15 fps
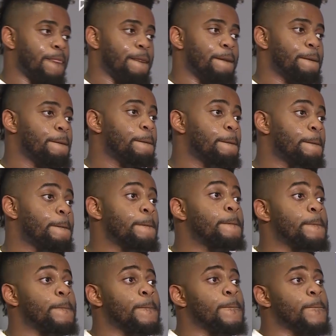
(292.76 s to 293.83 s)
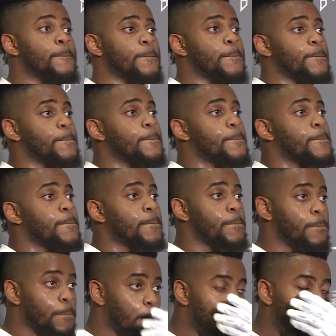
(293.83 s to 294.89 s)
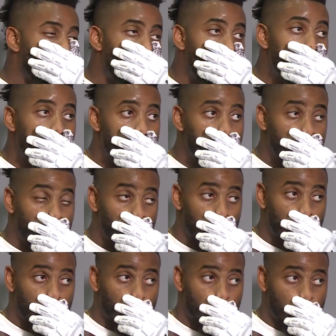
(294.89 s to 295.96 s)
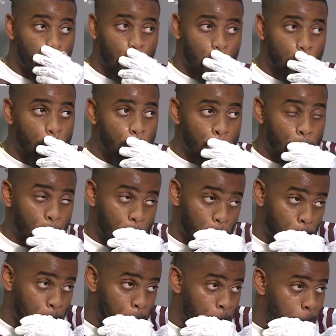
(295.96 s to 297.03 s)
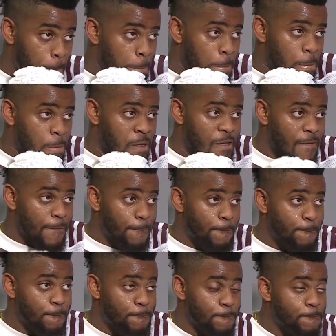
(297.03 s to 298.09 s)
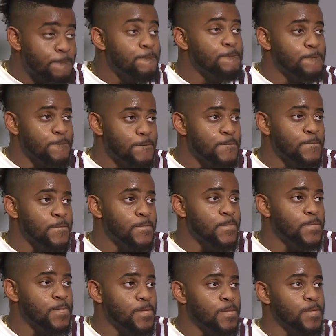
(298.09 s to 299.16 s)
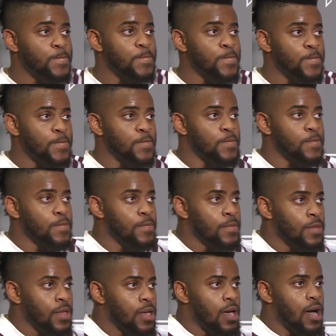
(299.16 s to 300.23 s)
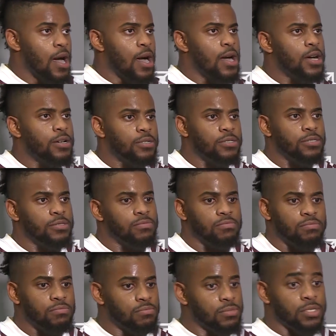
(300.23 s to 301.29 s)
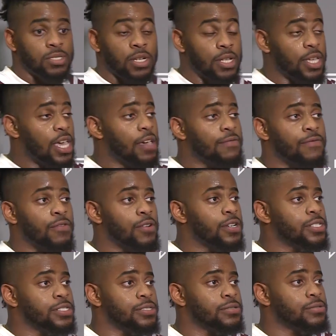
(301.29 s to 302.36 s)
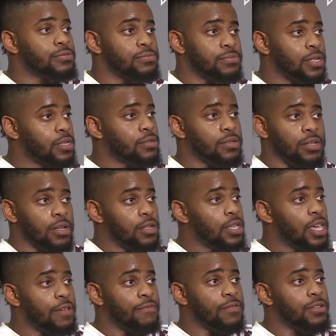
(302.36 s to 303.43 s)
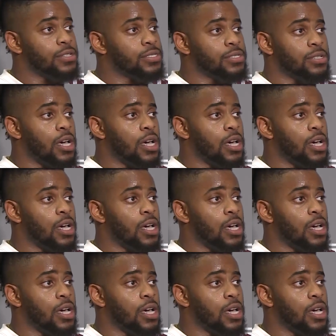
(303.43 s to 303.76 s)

the first college polls came out today, and Alabama's one, Clemson's two, and they're two of your first four opponents. Mm-hmm. Opportunity or challenge? Uh, another game for us. Another game for us.